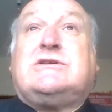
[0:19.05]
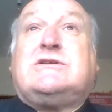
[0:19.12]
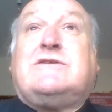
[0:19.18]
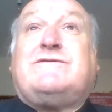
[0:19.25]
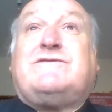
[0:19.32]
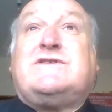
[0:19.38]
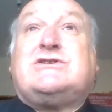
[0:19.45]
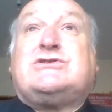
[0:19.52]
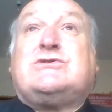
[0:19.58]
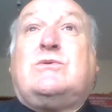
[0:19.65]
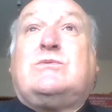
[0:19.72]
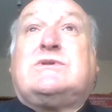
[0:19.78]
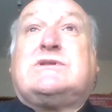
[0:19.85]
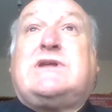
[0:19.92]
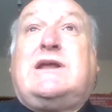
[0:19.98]
and
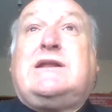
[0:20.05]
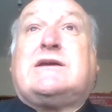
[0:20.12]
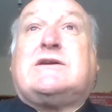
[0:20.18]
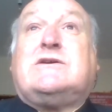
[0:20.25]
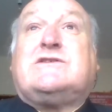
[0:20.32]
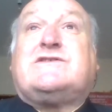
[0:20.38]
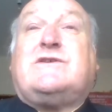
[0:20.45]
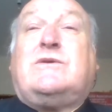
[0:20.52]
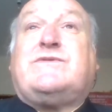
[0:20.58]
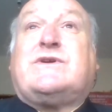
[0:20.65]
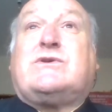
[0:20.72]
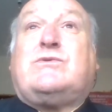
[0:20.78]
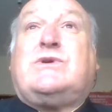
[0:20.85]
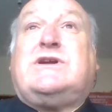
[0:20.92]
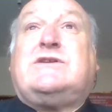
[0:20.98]
official delegate of the
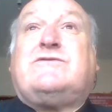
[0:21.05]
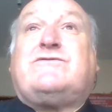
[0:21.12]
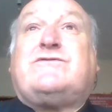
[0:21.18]
Korean